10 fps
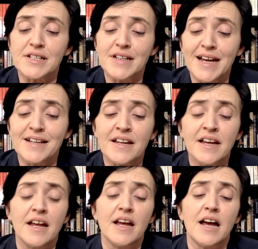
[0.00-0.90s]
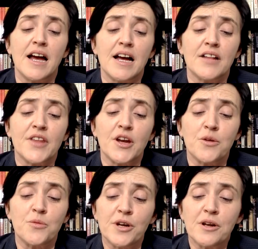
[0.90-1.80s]
Again,
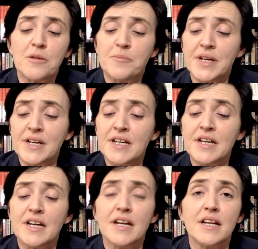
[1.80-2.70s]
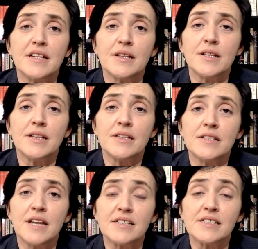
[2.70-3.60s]
there will be
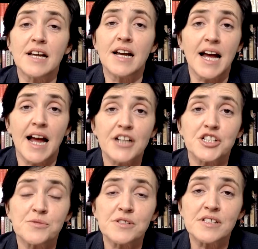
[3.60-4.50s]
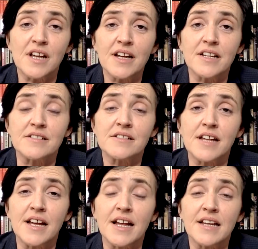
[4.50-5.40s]
actual
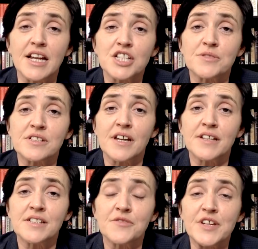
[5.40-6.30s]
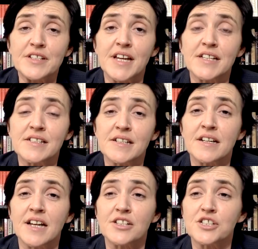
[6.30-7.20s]
science and actual scientific
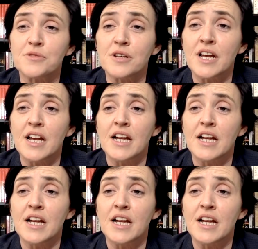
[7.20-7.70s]
testing and actual